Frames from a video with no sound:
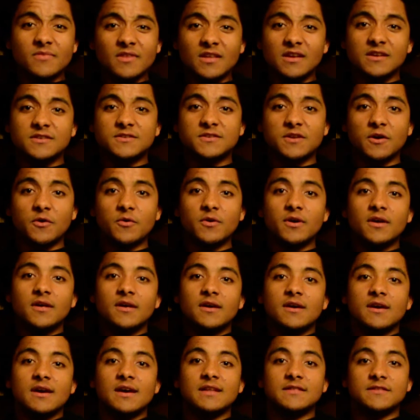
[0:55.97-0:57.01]
So
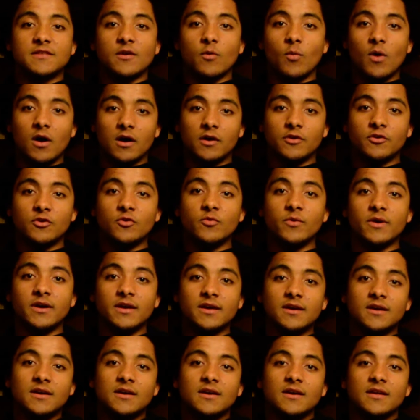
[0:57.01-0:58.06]
in Te Whanganui,
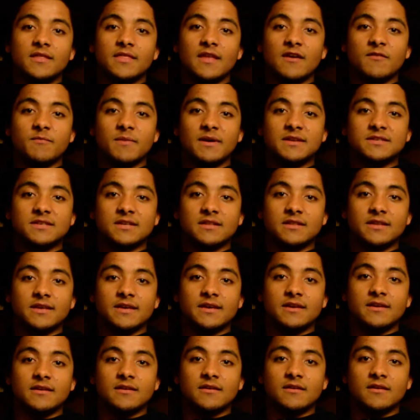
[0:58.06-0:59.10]
they
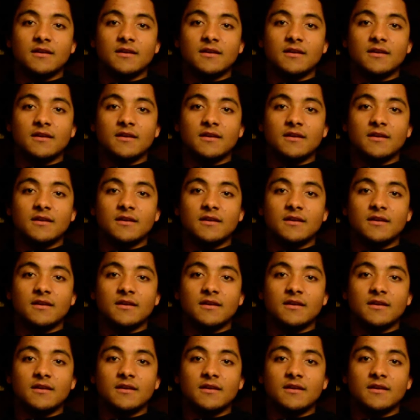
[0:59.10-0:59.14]
basically,